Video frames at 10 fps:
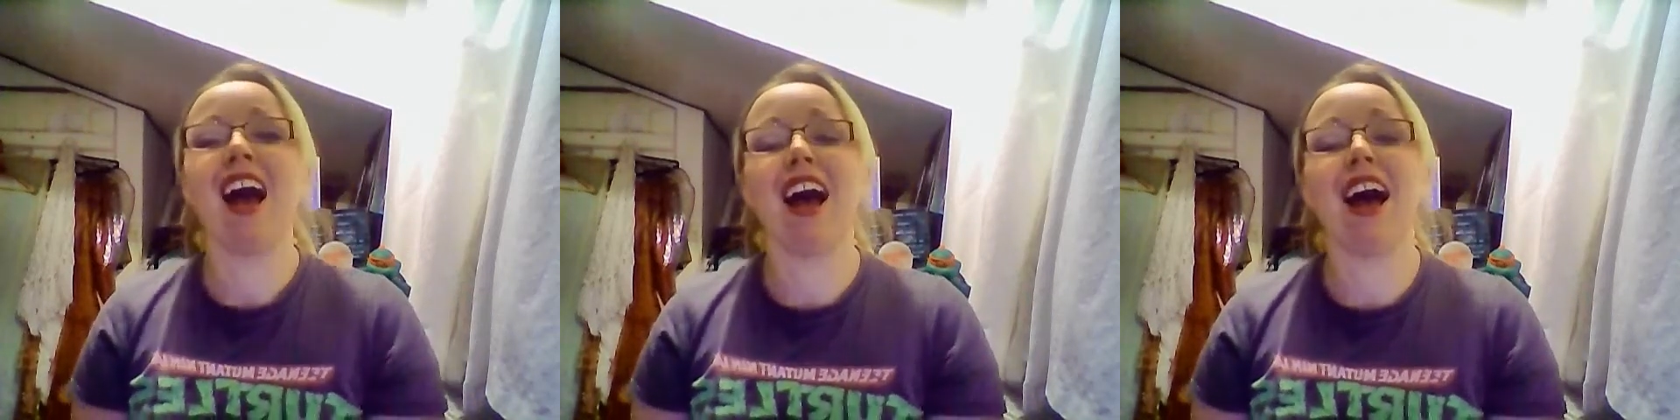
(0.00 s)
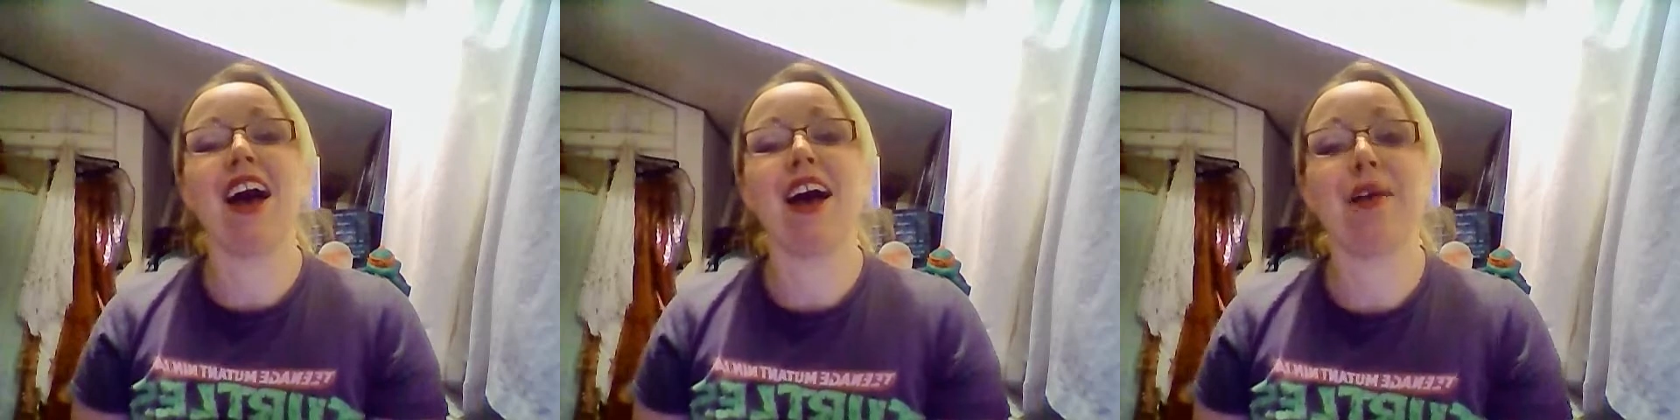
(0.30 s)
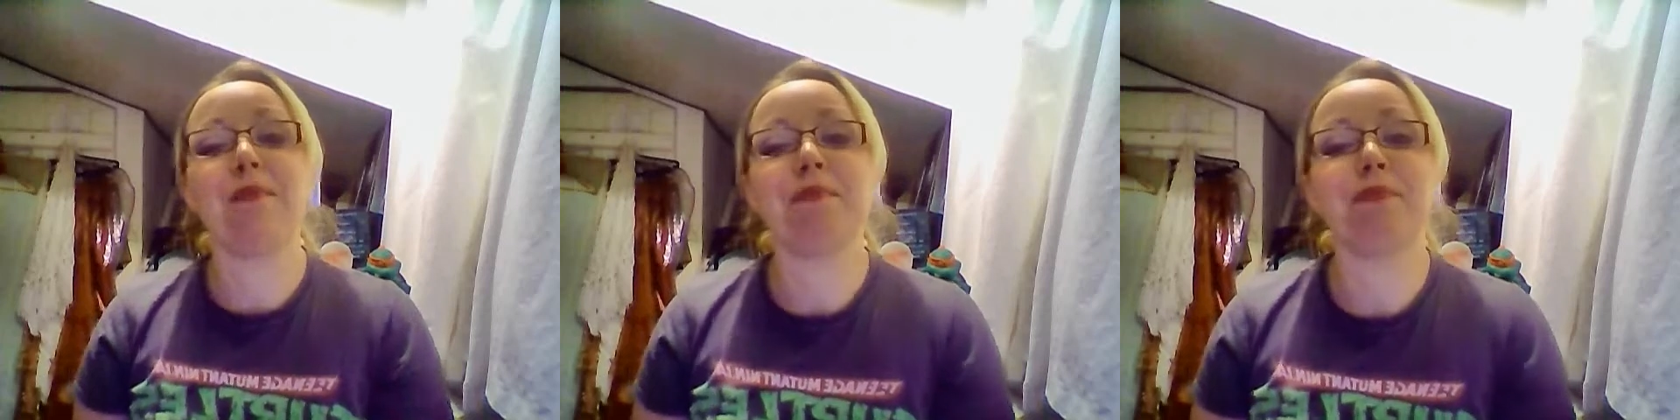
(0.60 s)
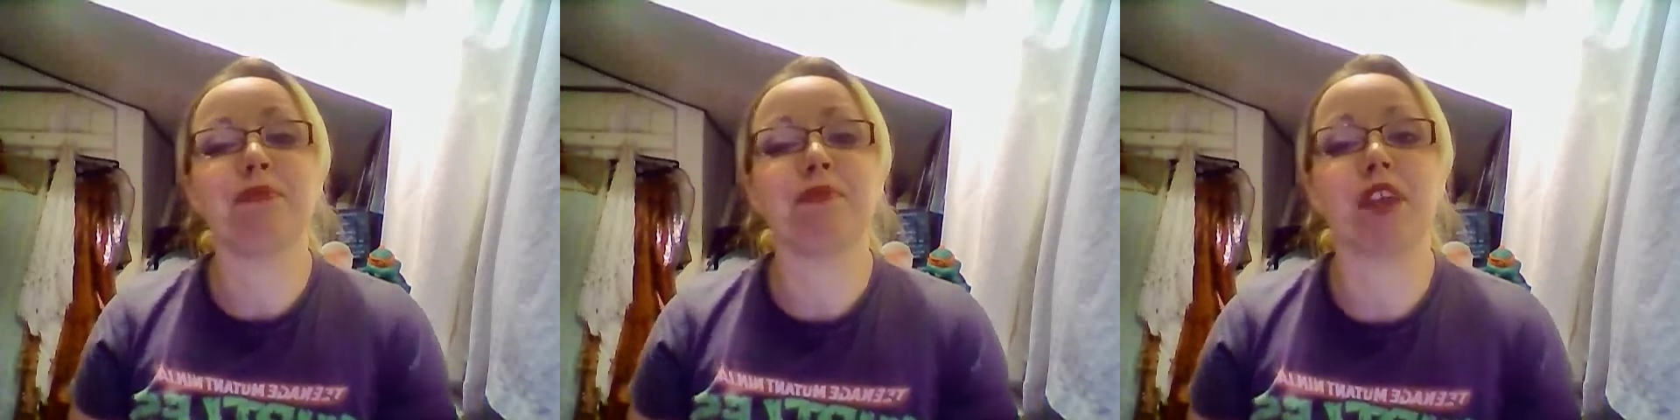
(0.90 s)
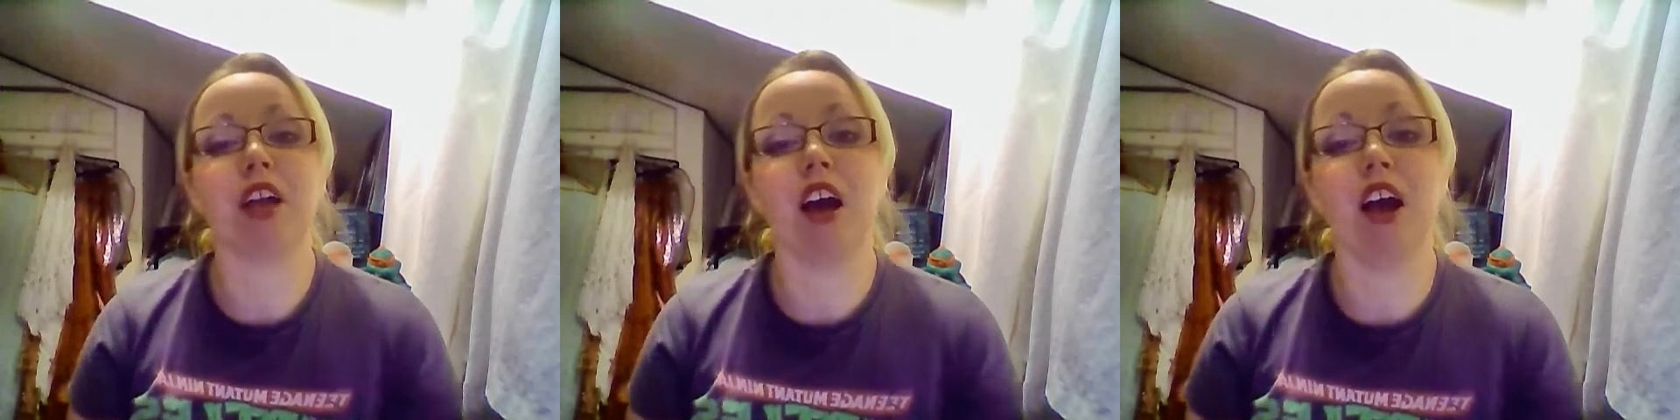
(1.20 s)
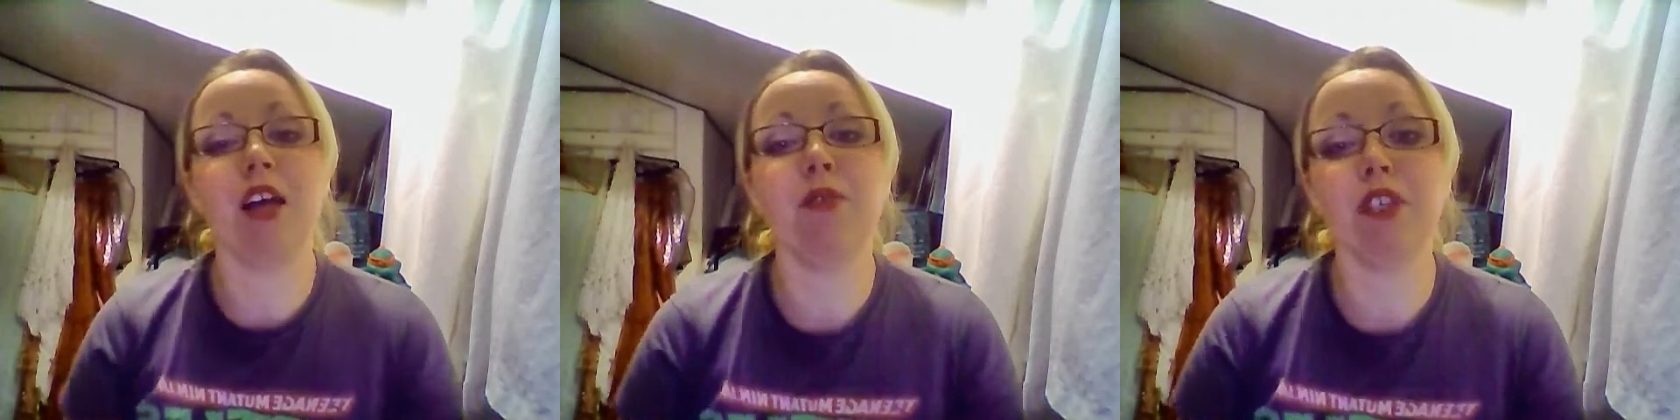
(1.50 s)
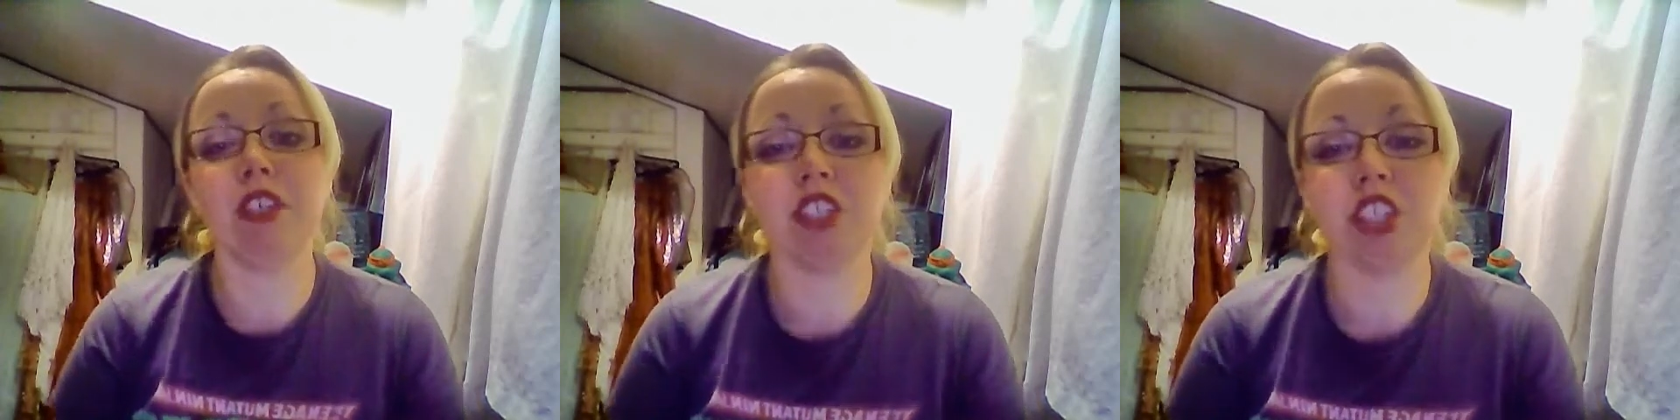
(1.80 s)
I
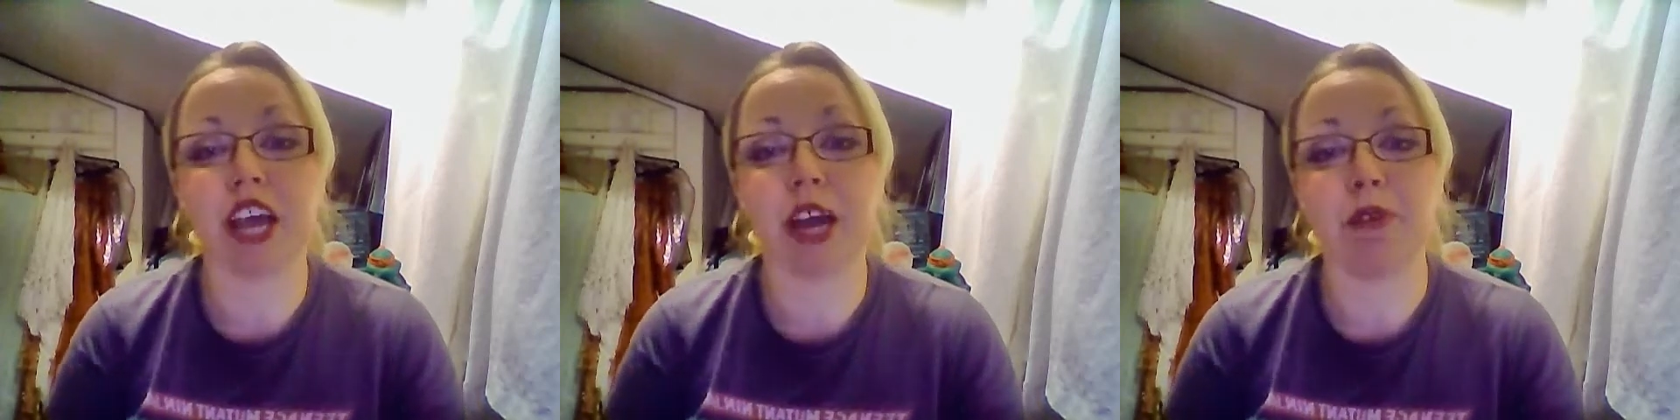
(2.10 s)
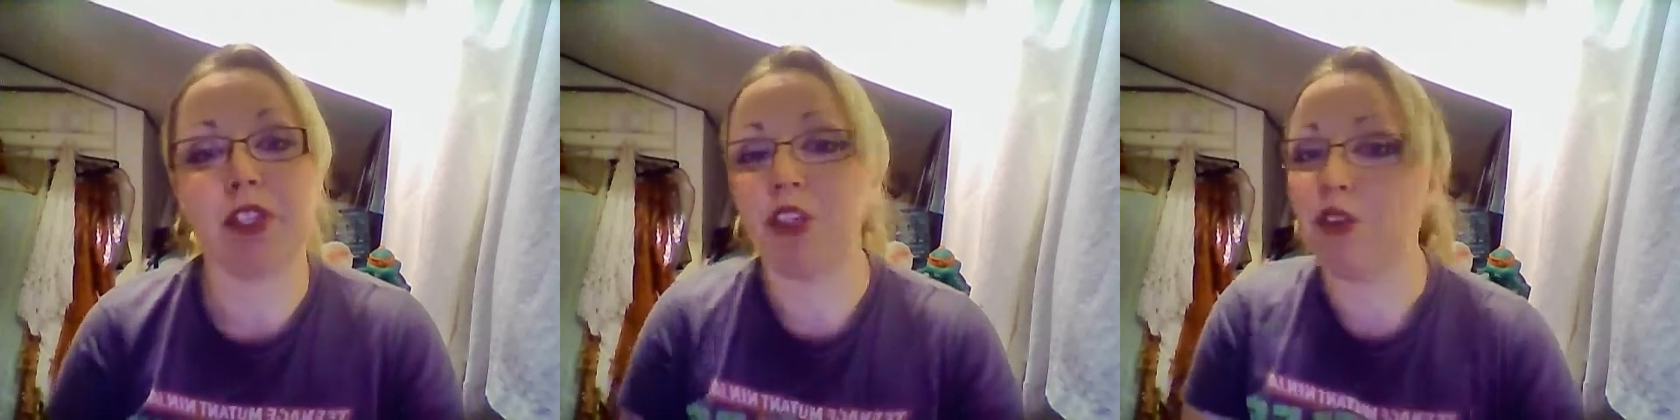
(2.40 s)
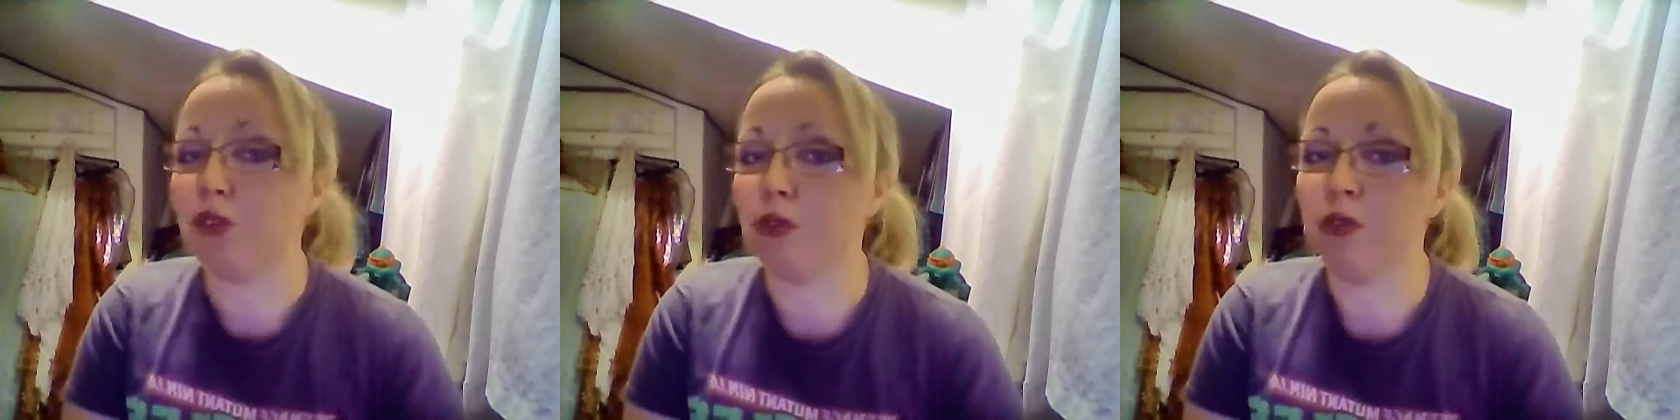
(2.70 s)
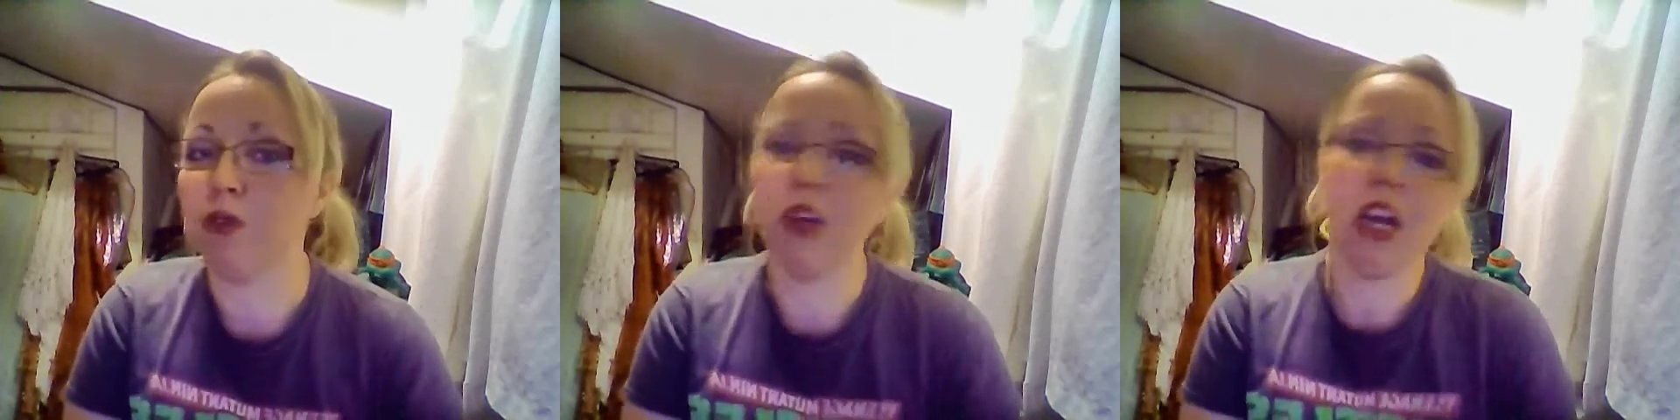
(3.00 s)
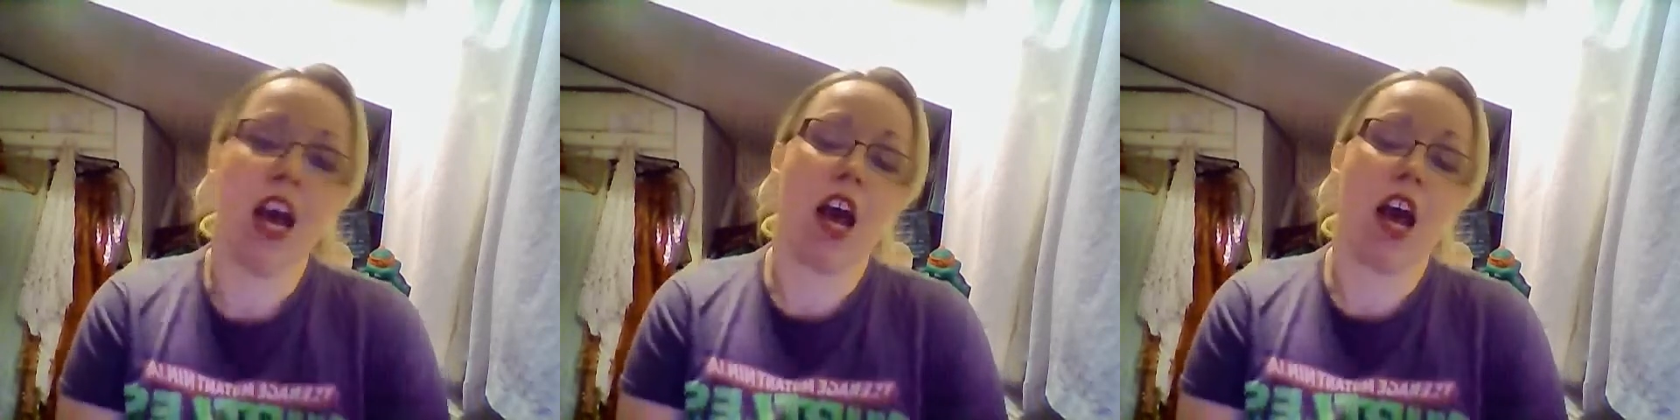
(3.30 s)
wanted to share with you